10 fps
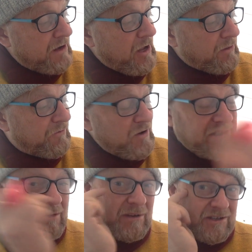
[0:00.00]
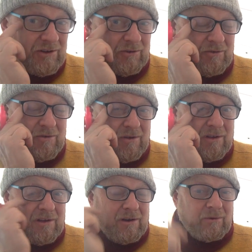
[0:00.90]
Now, the first thing we do,
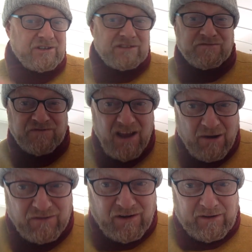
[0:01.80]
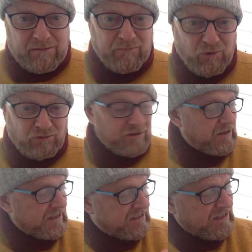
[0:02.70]
which is very, very
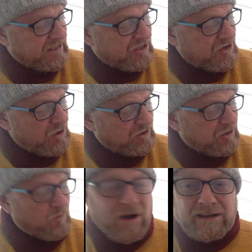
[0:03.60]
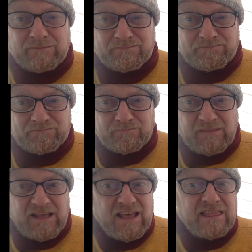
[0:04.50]
important, is this is not a 1.
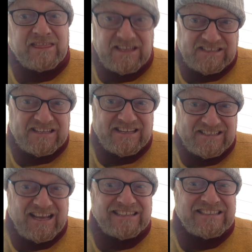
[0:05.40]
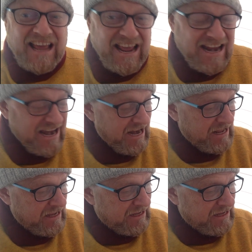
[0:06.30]
This is a 10.